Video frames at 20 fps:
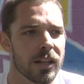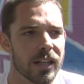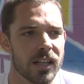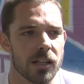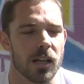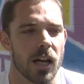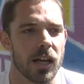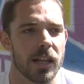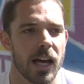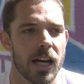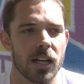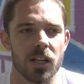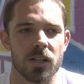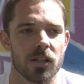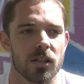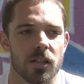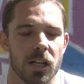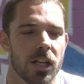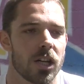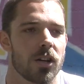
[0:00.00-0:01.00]
things like that, and
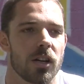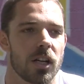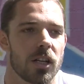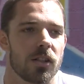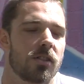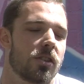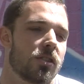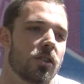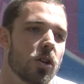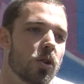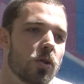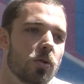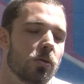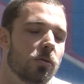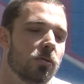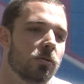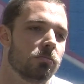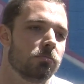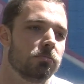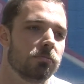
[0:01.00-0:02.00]
just hearing at
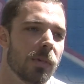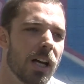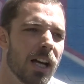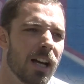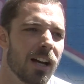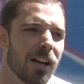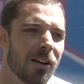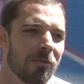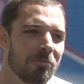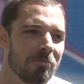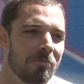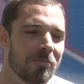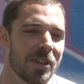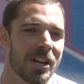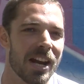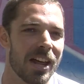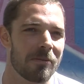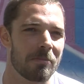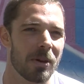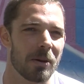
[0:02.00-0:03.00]
school
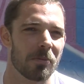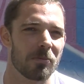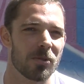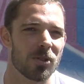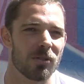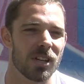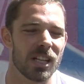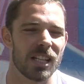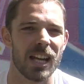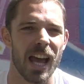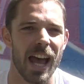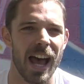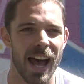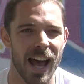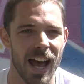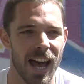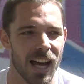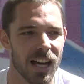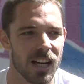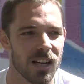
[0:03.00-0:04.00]
that other people were doing
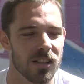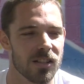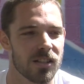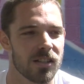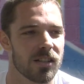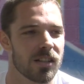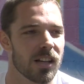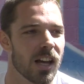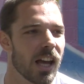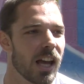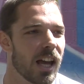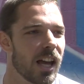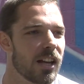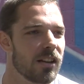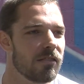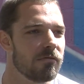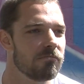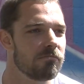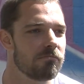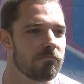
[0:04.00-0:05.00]
tags,
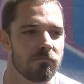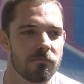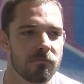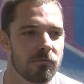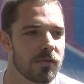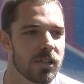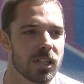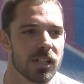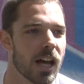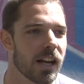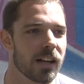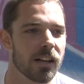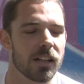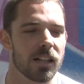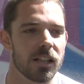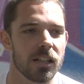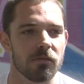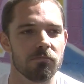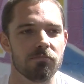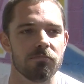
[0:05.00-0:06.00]
and
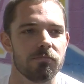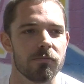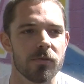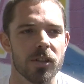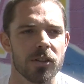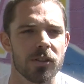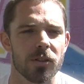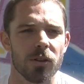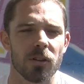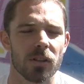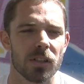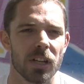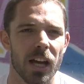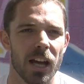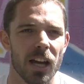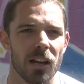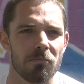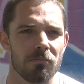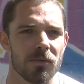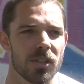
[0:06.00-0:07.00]
suddenly the thought
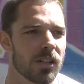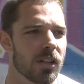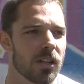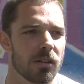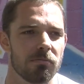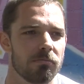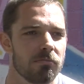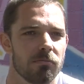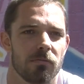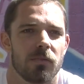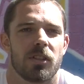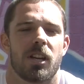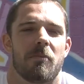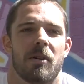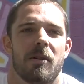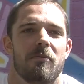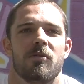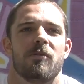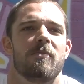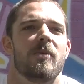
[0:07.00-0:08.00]
came to
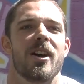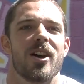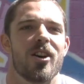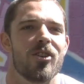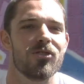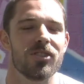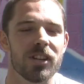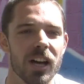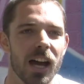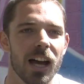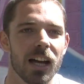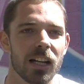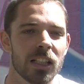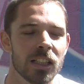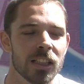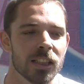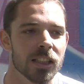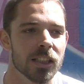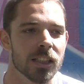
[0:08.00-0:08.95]
come up with my own tag.